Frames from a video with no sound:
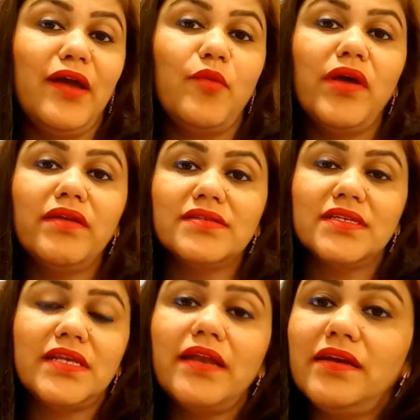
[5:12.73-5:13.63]
aquarius
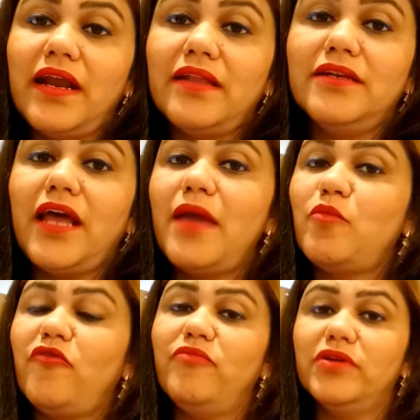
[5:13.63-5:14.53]
ascendant at the
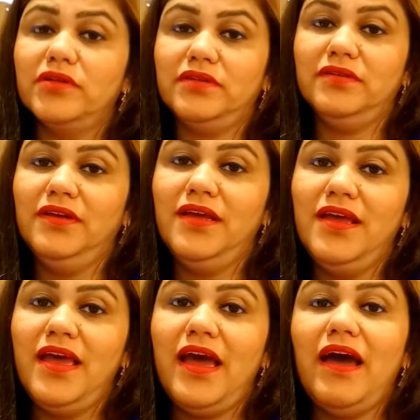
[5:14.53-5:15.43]
time of birth
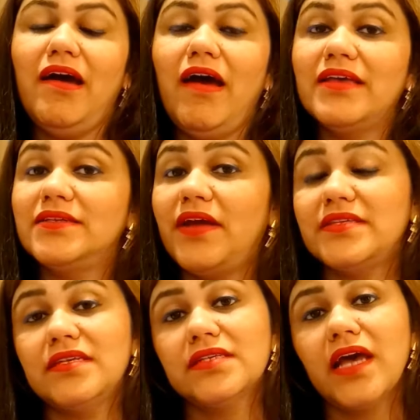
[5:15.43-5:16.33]
uh, as a
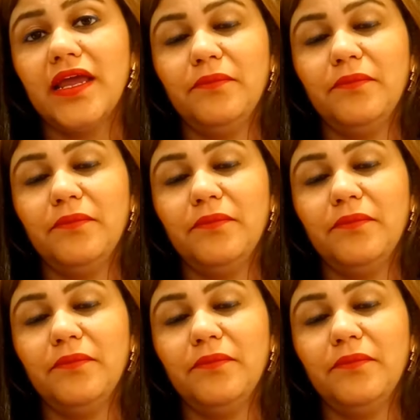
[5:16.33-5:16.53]
rising sign